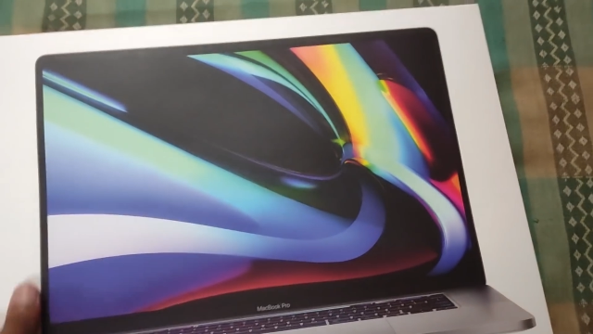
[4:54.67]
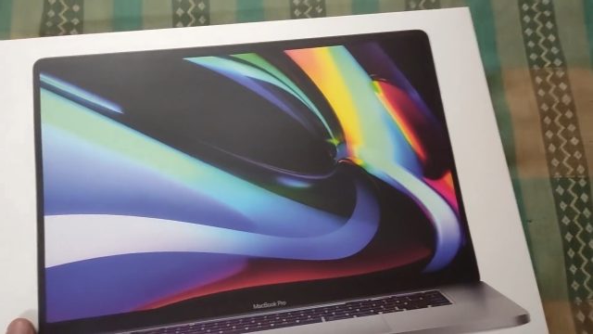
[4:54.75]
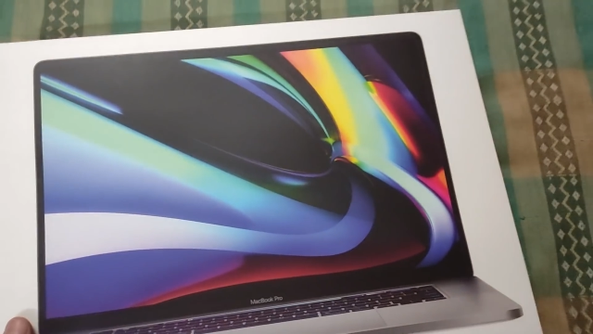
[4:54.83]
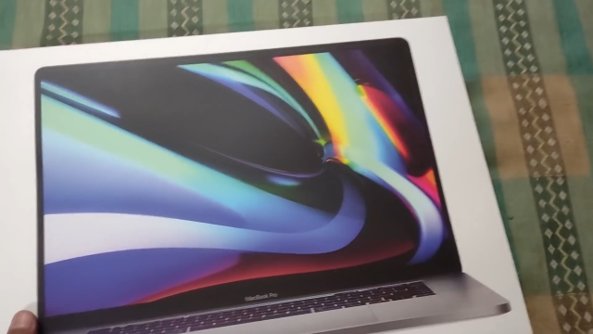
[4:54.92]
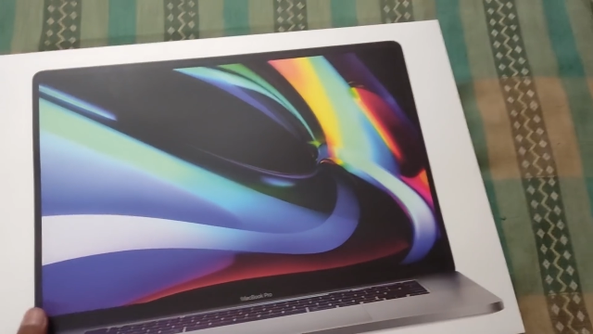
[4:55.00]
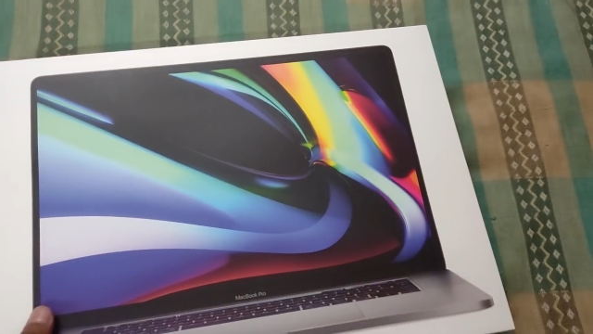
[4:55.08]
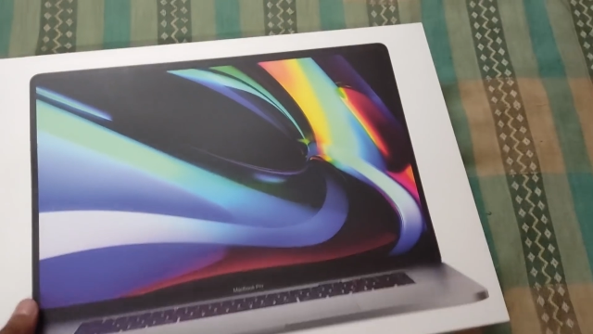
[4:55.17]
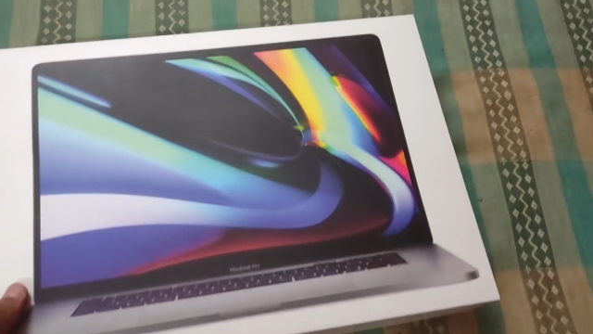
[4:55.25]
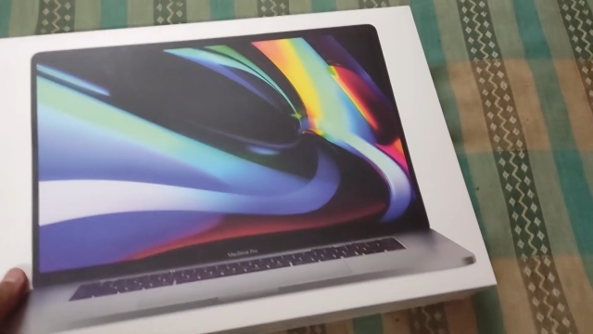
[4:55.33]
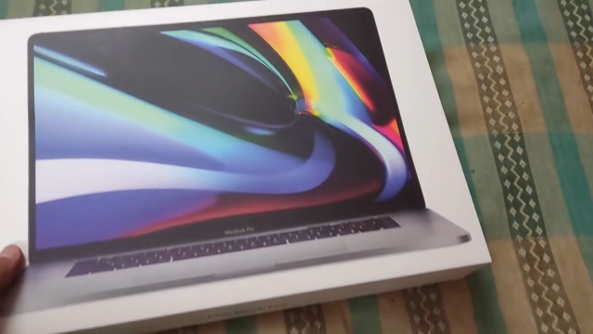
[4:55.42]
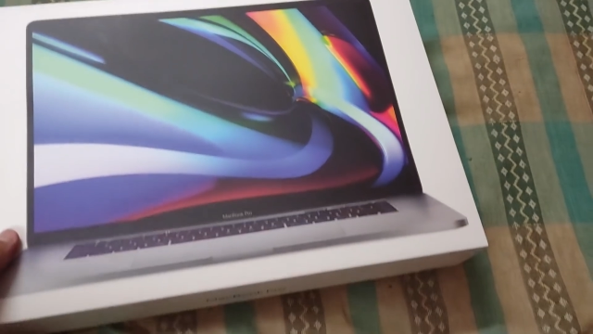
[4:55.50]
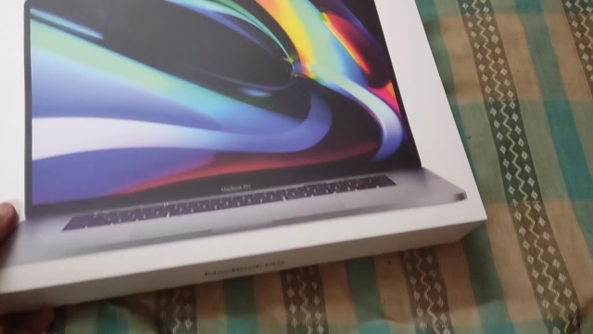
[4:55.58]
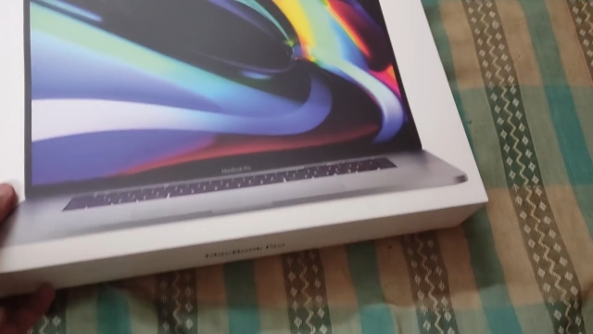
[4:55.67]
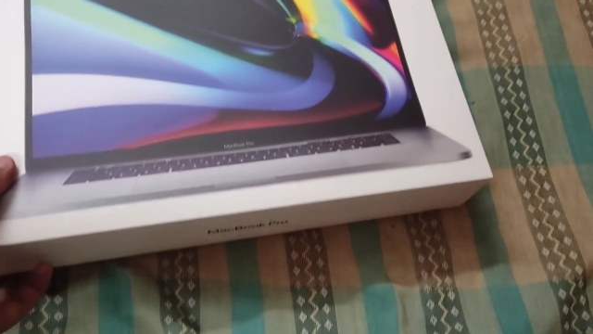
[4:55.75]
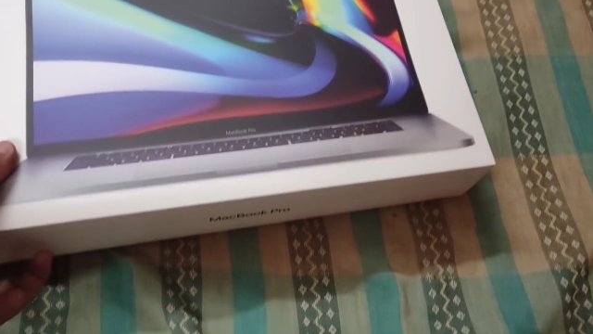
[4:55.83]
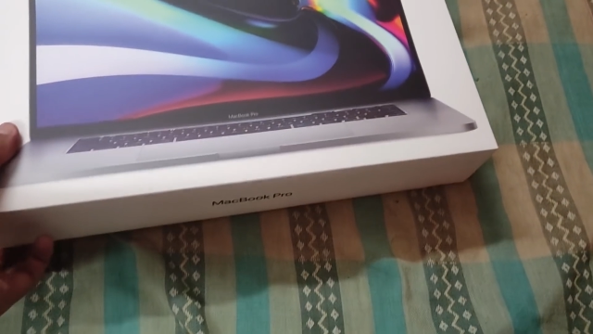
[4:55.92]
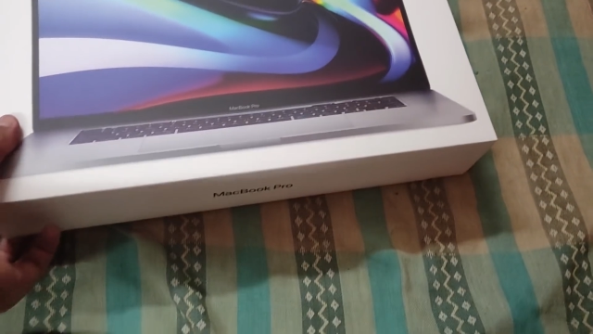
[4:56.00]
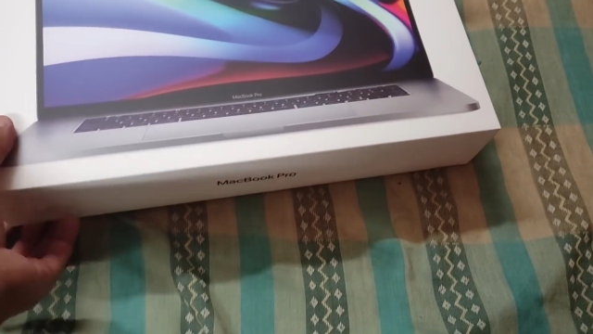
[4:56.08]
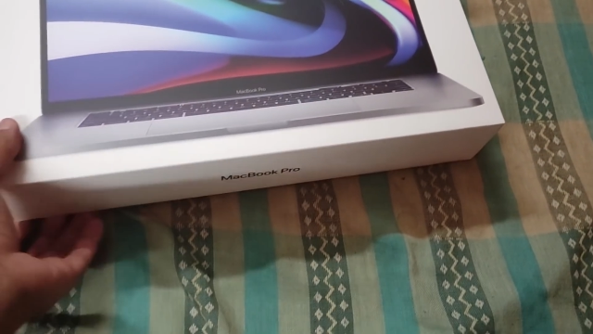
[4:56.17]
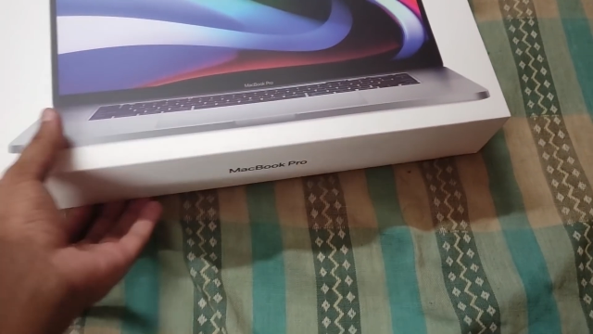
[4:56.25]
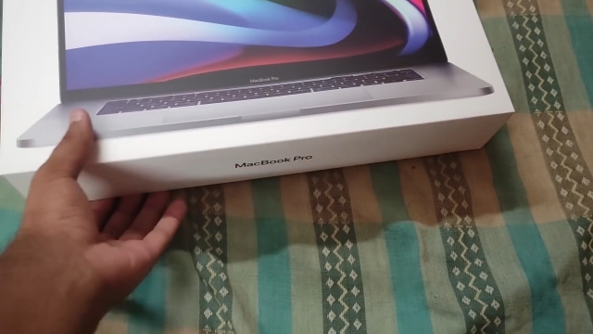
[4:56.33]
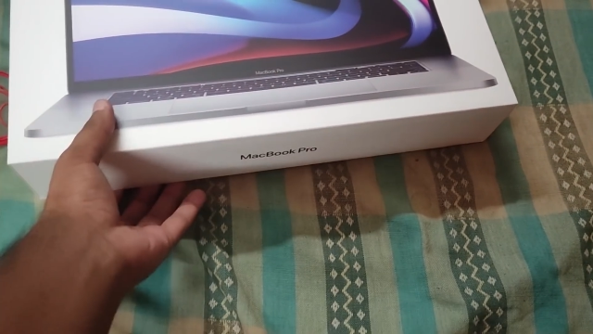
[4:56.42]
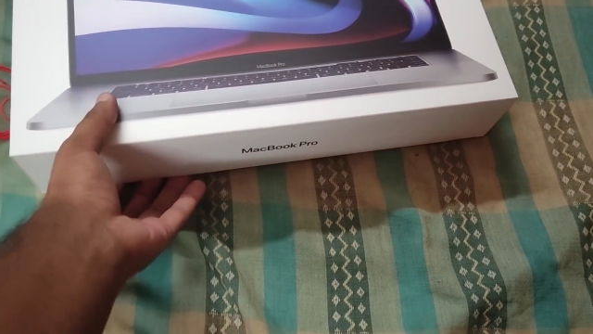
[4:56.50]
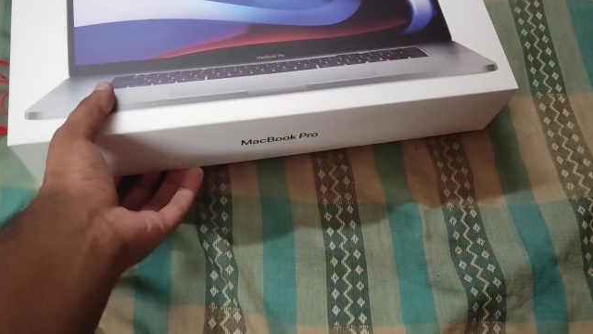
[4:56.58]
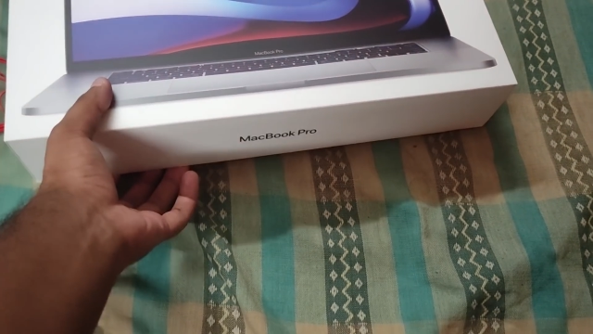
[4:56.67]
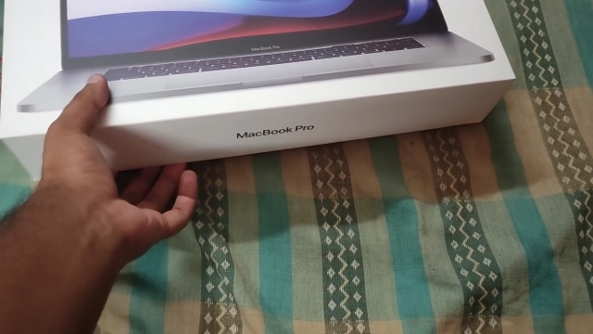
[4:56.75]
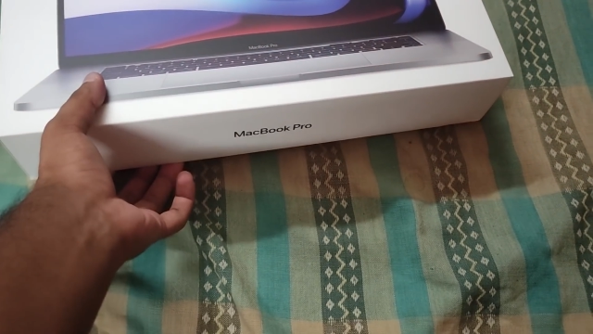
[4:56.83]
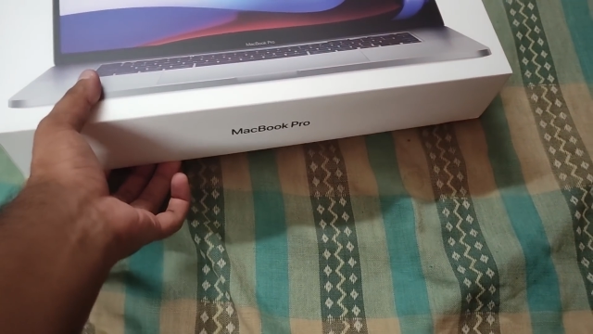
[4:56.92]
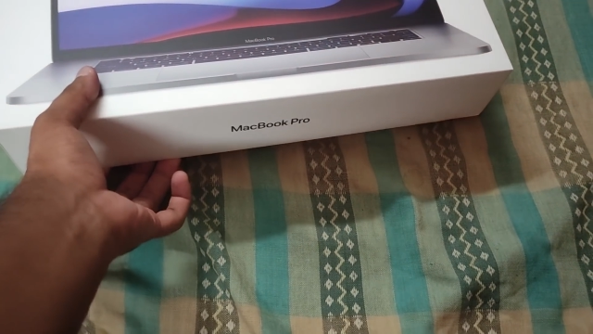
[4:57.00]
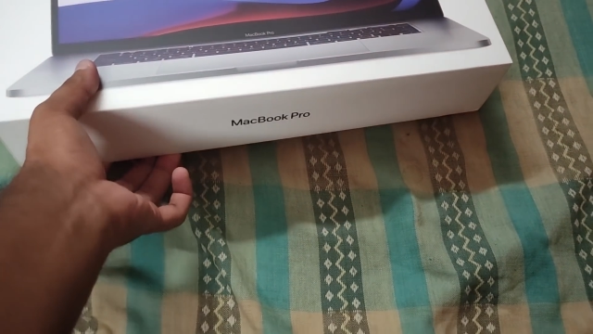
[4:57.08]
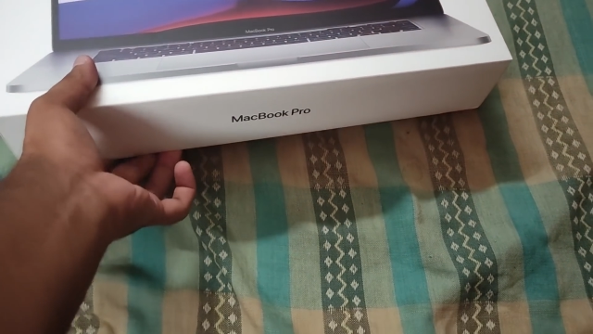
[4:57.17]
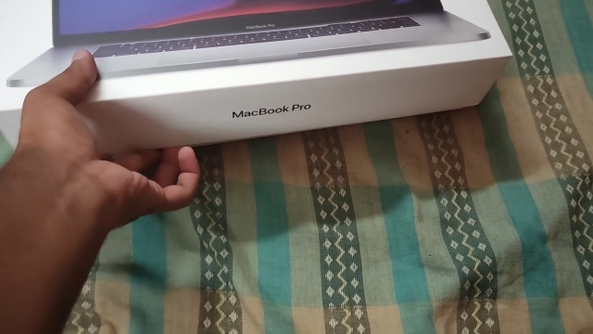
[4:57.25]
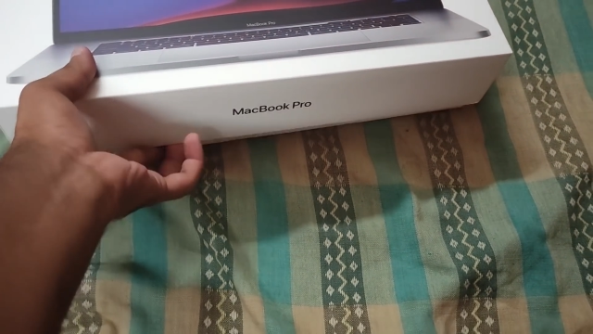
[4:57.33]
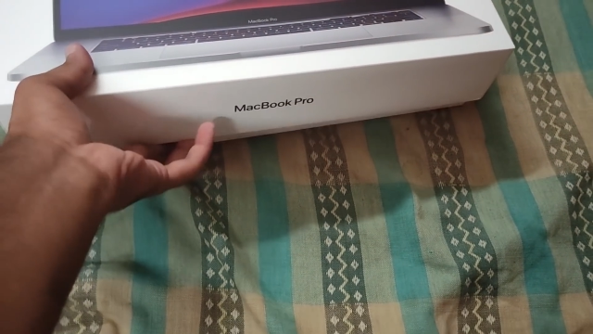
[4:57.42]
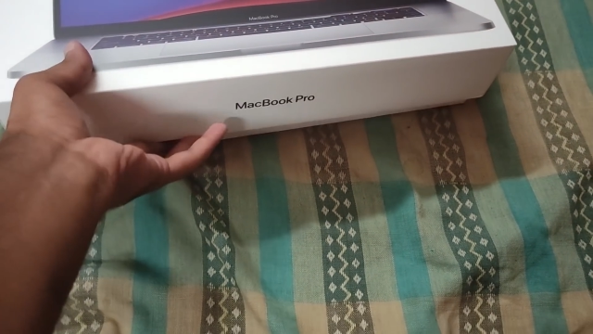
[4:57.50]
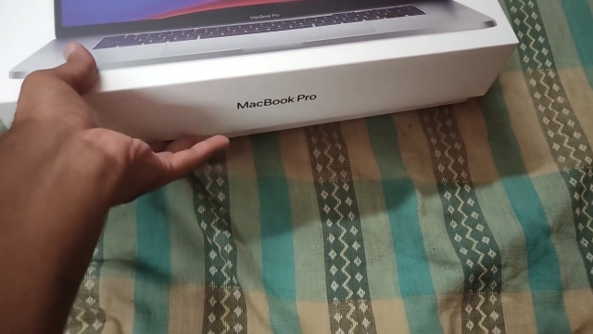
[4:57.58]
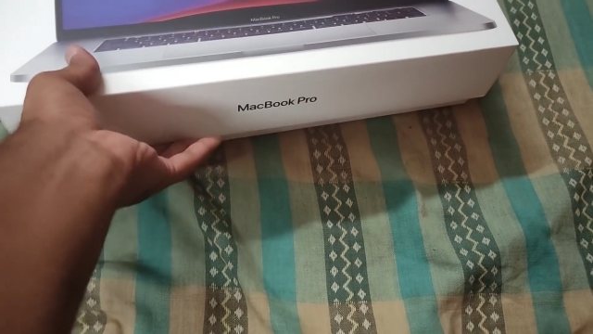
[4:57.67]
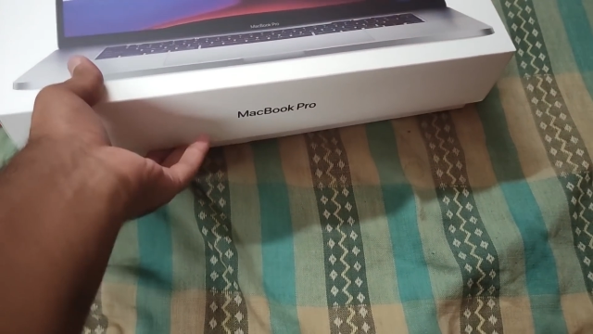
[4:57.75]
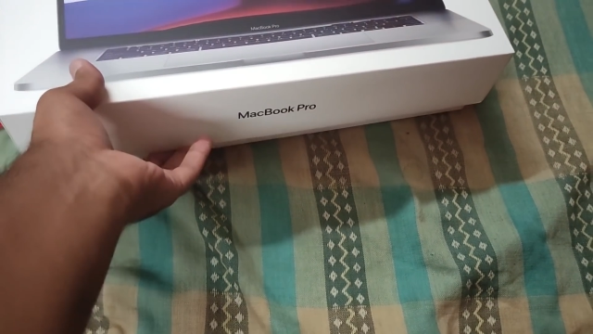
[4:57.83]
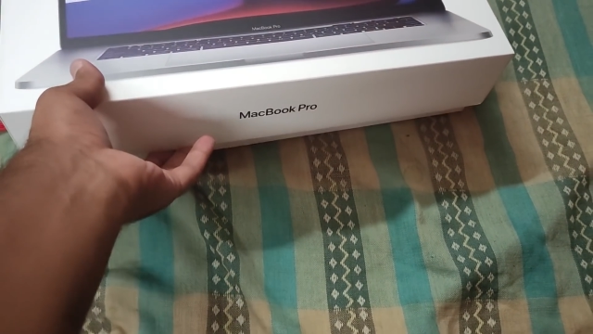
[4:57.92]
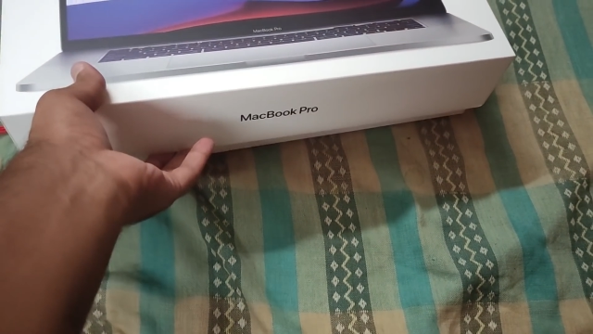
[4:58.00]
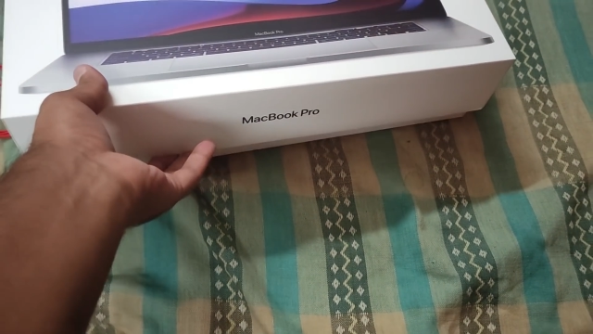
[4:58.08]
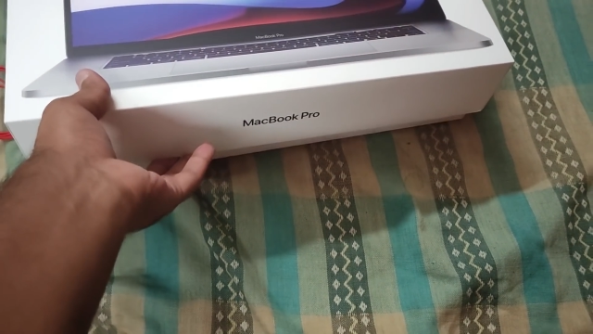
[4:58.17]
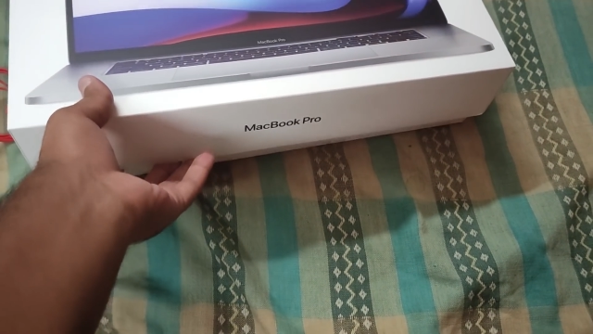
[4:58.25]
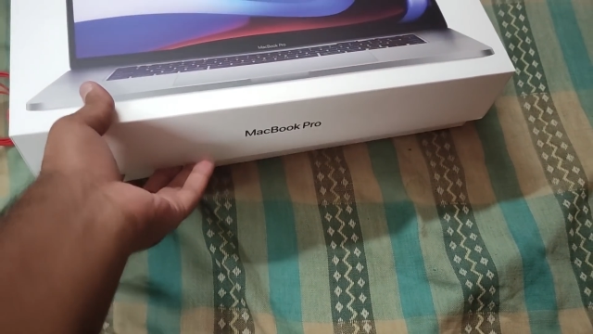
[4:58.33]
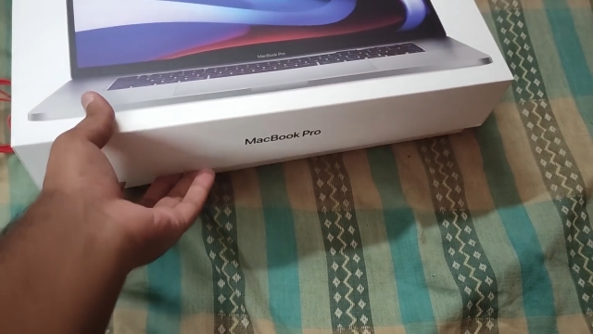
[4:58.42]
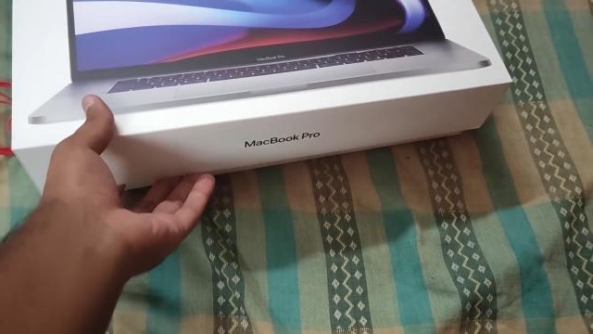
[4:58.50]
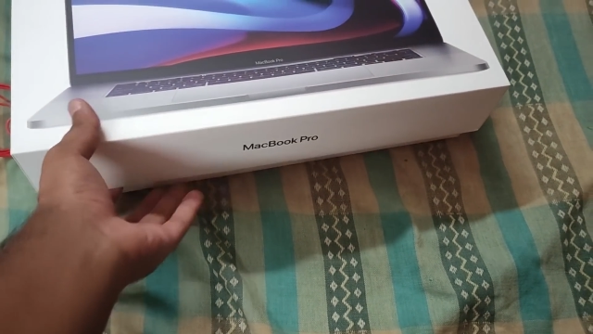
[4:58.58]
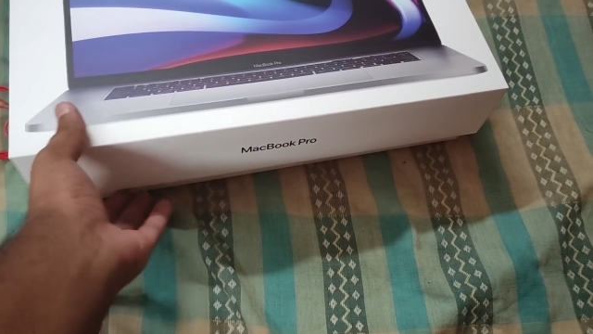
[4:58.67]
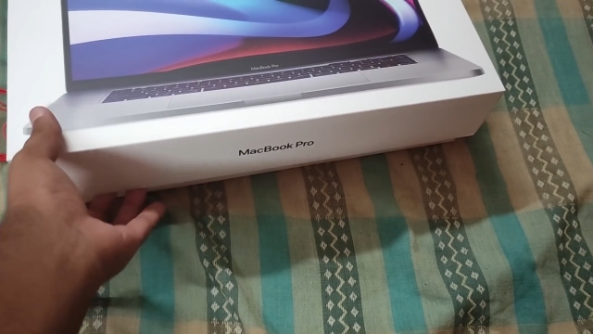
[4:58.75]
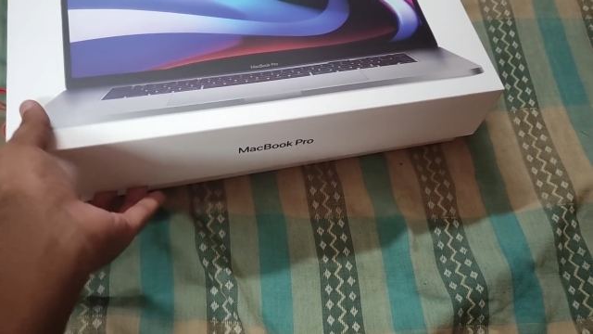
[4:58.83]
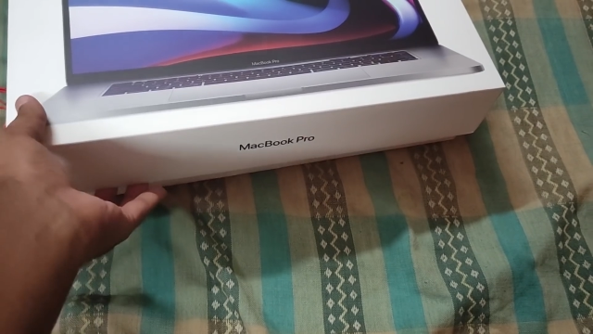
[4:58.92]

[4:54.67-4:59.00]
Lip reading: [unreadable: no face in view]